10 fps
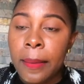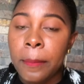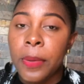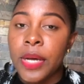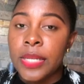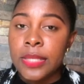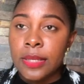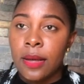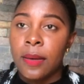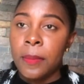But
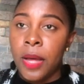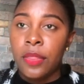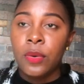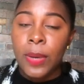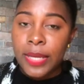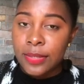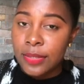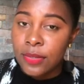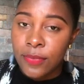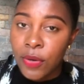otherwise,
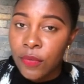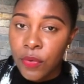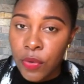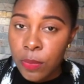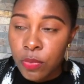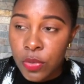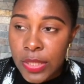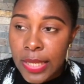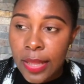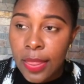it's very, very
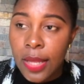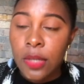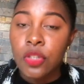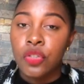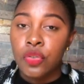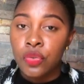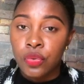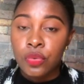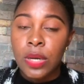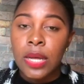important that
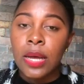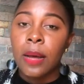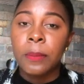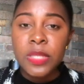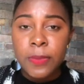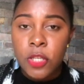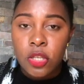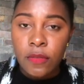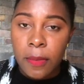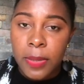you speak to
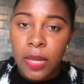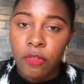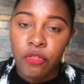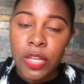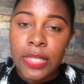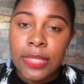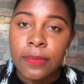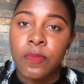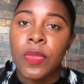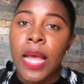your family and friends
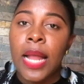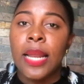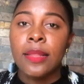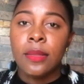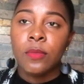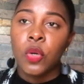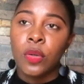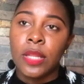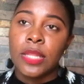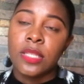and let them know
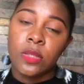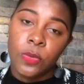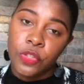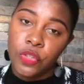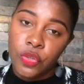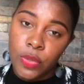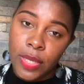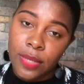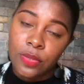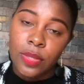that this is what you're
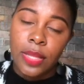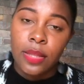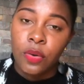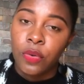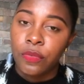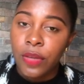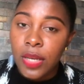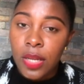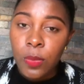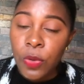doing, so that they're not
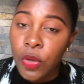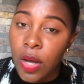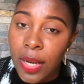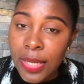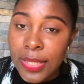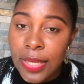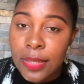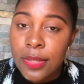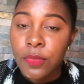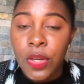offended when you can't
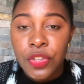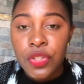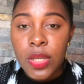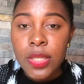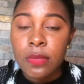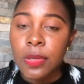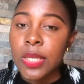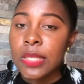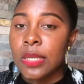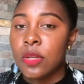attend functions
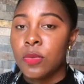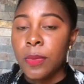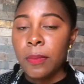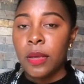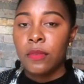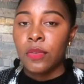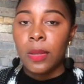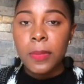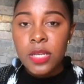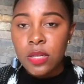because you need to prepare for your
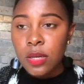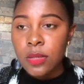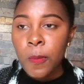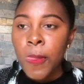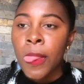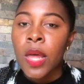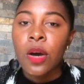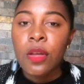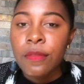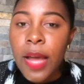mid-years
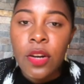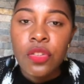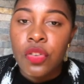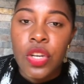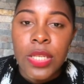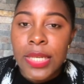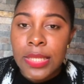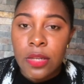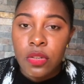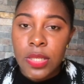or your finals, or you just
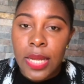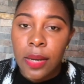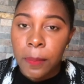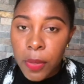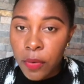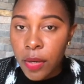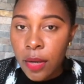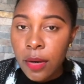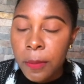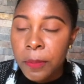need to study, period.